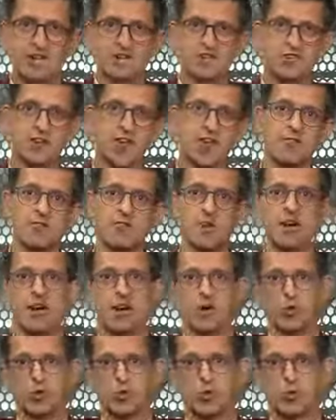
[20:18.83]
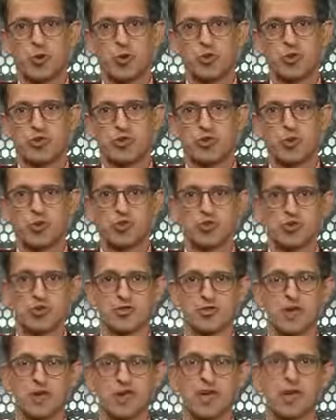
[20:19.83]
itself, which was, of course,
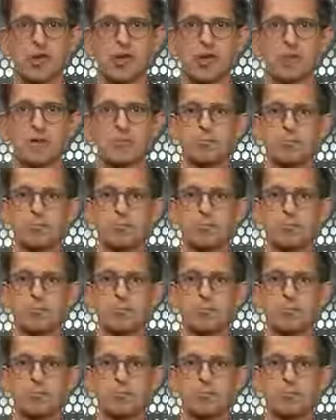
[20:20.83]
Australia winning